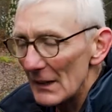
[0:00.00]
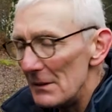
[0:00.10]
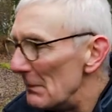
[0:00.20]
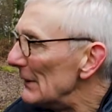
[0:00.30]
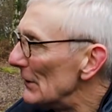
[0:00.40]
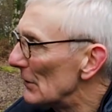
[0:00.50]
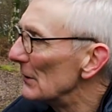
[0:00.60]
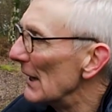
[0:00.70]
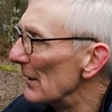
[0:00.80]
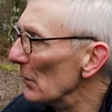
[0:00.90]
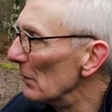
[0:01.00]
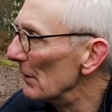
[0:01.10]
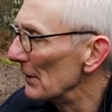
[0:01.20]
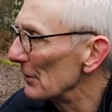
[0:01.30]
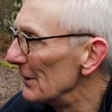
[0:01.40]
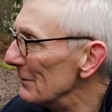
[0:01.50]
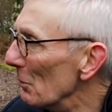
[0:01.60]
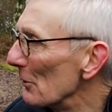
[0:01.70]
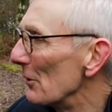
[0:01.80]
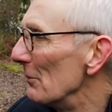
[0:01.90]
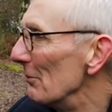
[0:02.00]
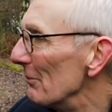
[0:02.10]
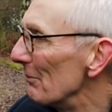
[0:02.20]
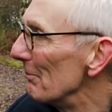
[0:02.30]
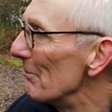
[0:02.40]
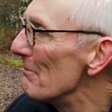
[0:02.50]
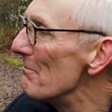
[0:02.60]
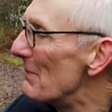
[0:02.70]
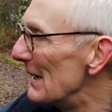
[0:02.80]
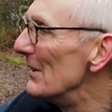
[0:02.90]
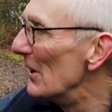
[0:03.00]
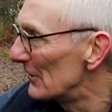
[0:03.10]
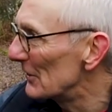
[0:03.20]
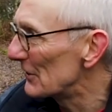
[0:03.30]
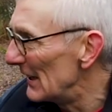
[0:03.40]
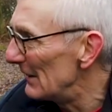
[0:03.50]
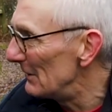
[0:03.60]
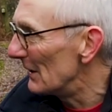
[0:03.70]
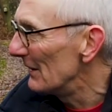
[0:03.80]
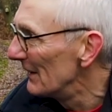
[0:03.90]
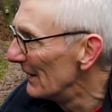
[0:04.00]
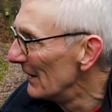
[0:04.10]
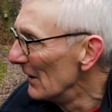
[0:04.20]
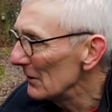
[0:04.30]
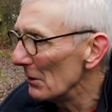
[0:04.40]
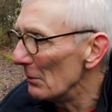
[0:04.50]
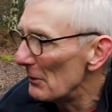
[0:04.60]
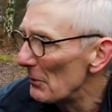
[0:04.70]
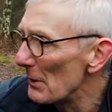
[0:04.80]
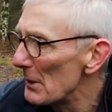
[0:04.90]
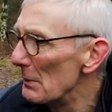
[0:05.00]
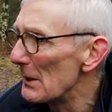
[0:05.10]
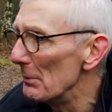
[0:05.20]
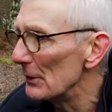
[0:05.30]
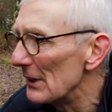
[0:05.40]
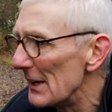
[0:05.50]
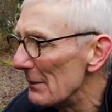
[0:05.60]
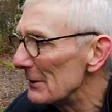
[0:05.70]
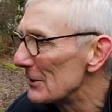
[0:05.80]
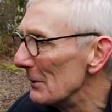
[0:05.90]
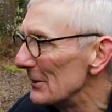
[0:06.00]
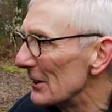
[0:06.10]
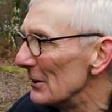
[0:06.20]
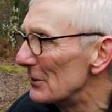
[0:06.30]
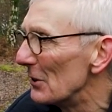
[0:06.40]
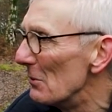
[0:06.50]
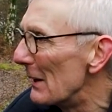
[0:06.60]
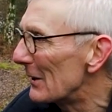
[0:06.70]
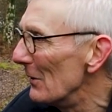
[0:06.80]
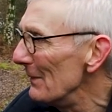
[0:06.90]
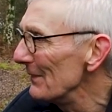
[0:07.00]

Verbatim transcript: it meant you could get over, so it wasn't being there to save you. So we, we can put dynamic stability control back on.